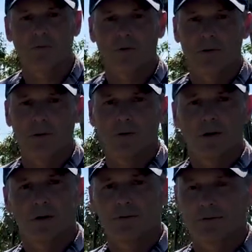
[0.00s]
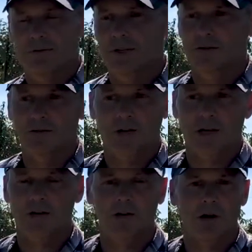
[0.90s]
form of either
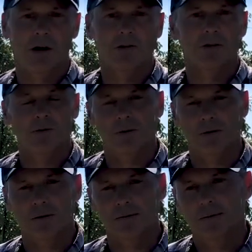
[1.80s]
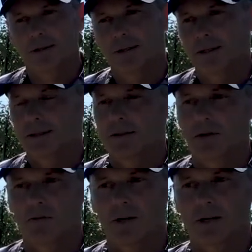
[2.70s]
shade cloth or
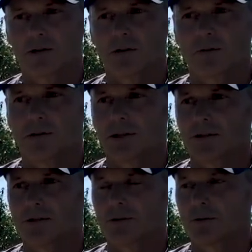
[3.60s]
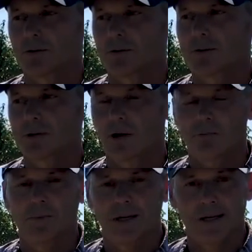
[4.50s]
overhead cooling to help
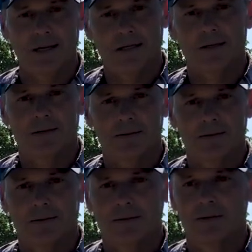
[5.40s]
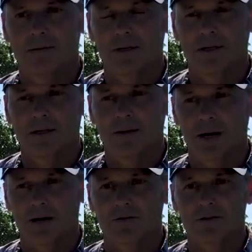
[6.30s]
mitigate the
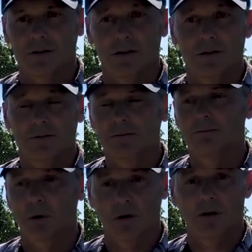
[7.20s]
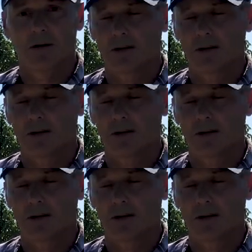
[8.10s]
amount of sun burn